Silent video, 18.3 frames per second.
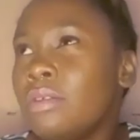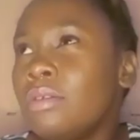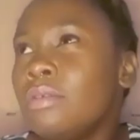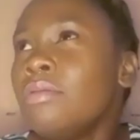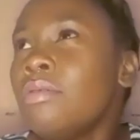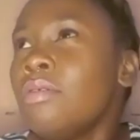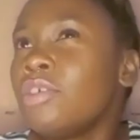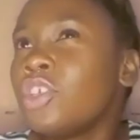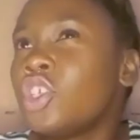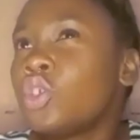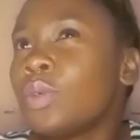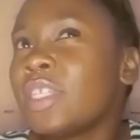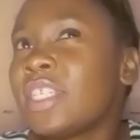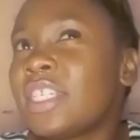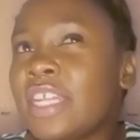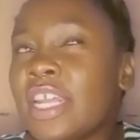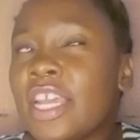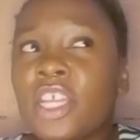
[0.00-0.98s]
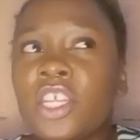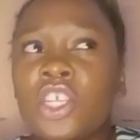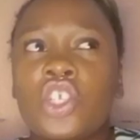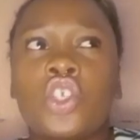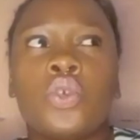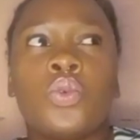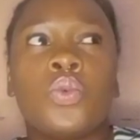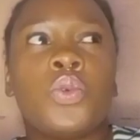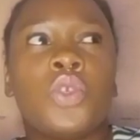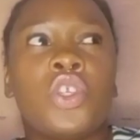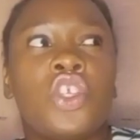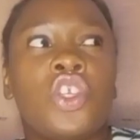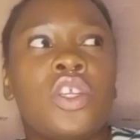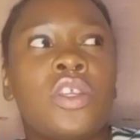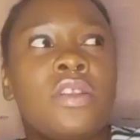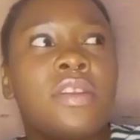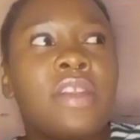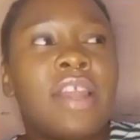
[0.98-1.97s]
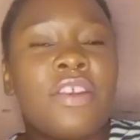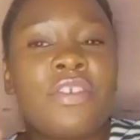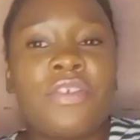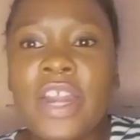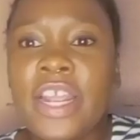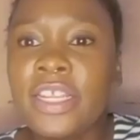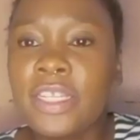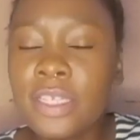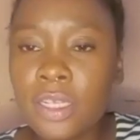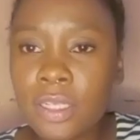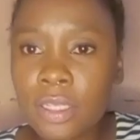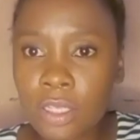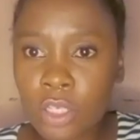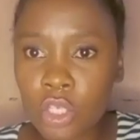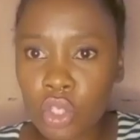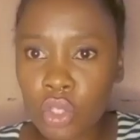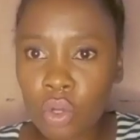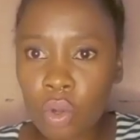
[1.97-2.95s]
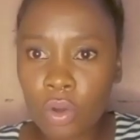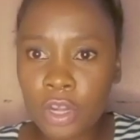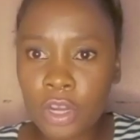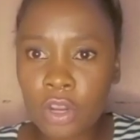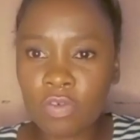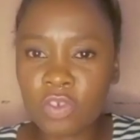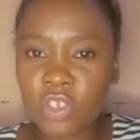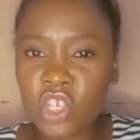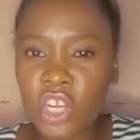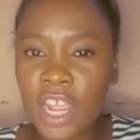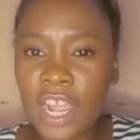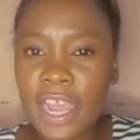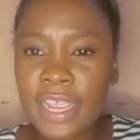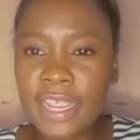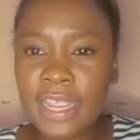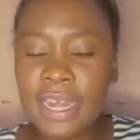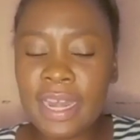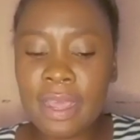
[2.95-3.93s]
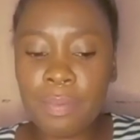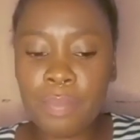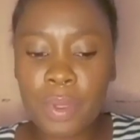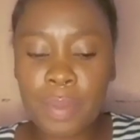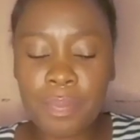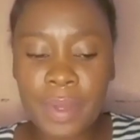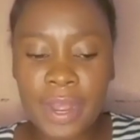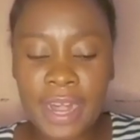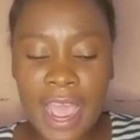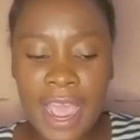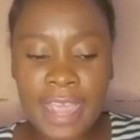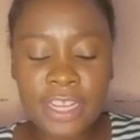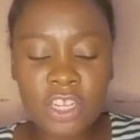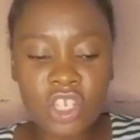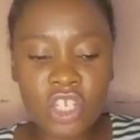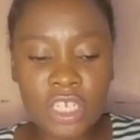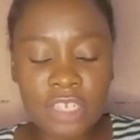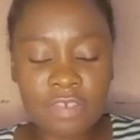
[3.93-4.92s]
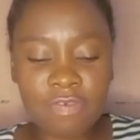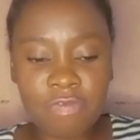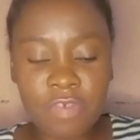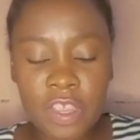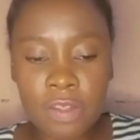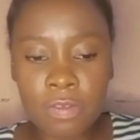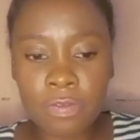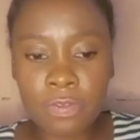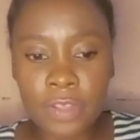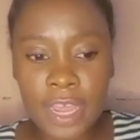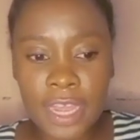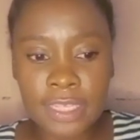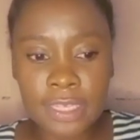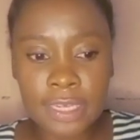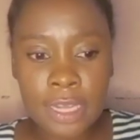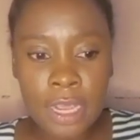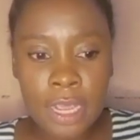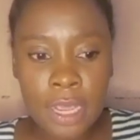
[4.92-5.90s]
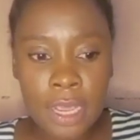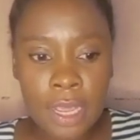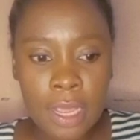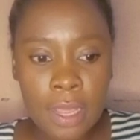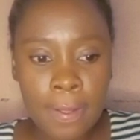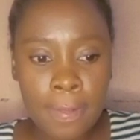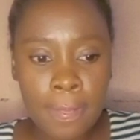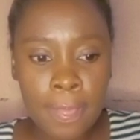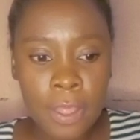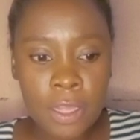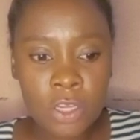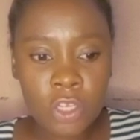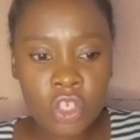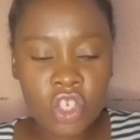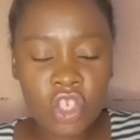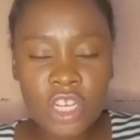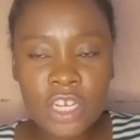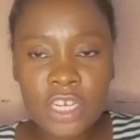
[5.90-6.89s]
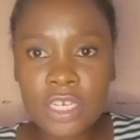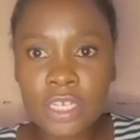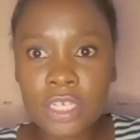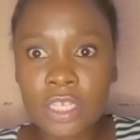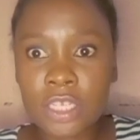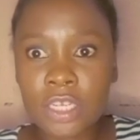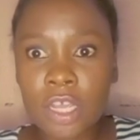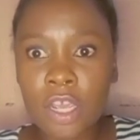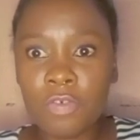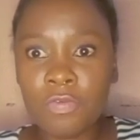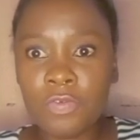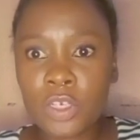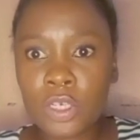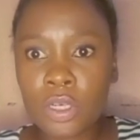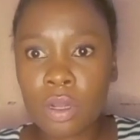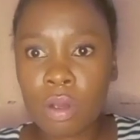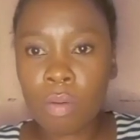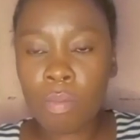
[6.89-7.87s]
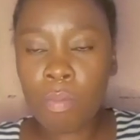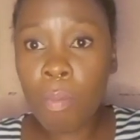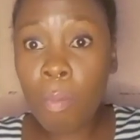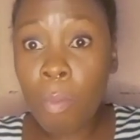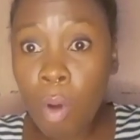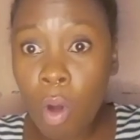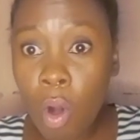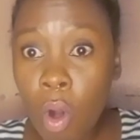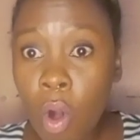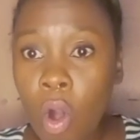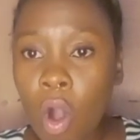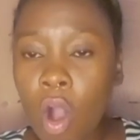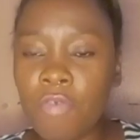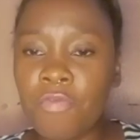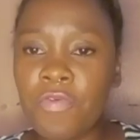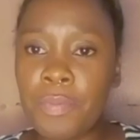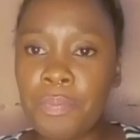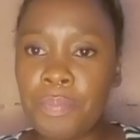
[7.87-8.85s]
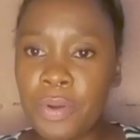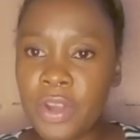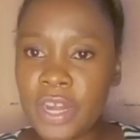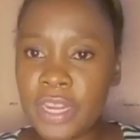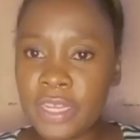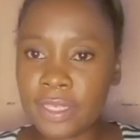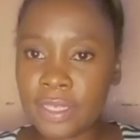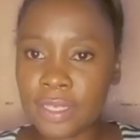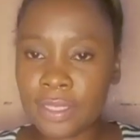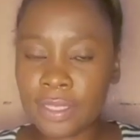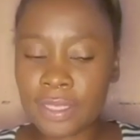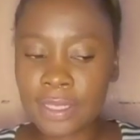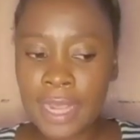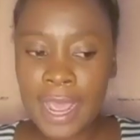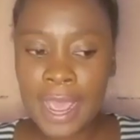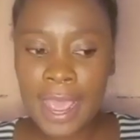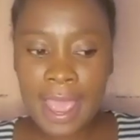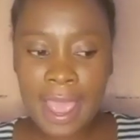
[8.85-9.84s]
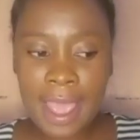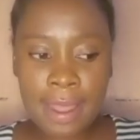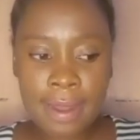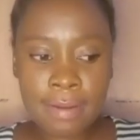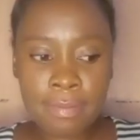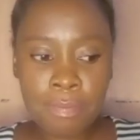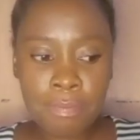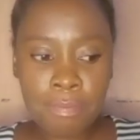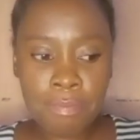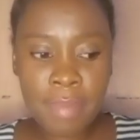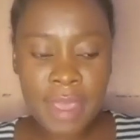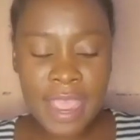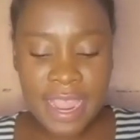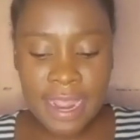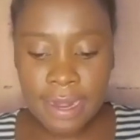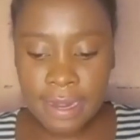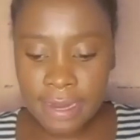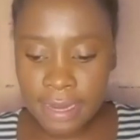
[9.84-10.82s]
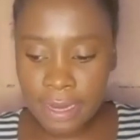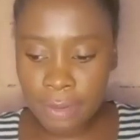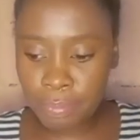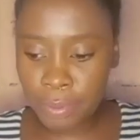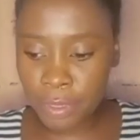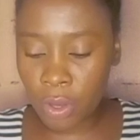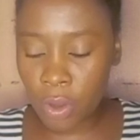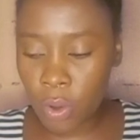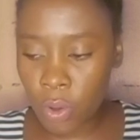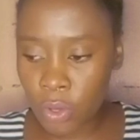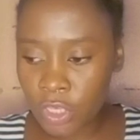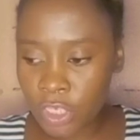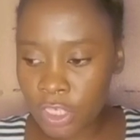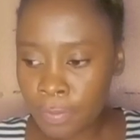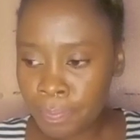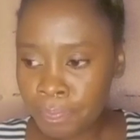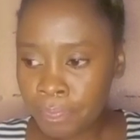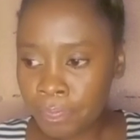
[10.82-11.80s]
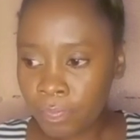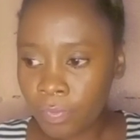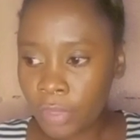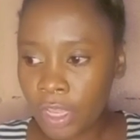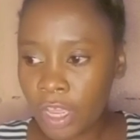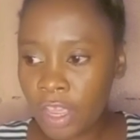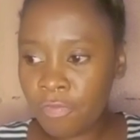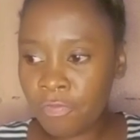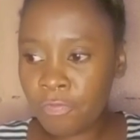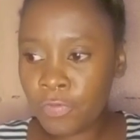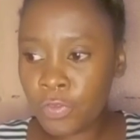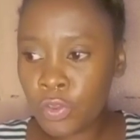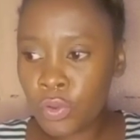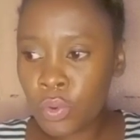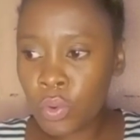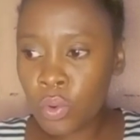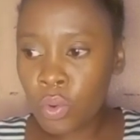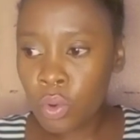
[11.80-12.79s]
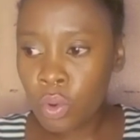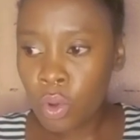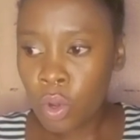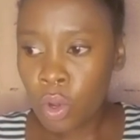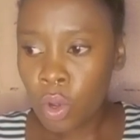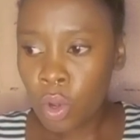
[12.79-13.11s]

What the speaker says: narrated the story of Shaka Ilembe, but I just feel that she deserved more of a presence. And mainly because if you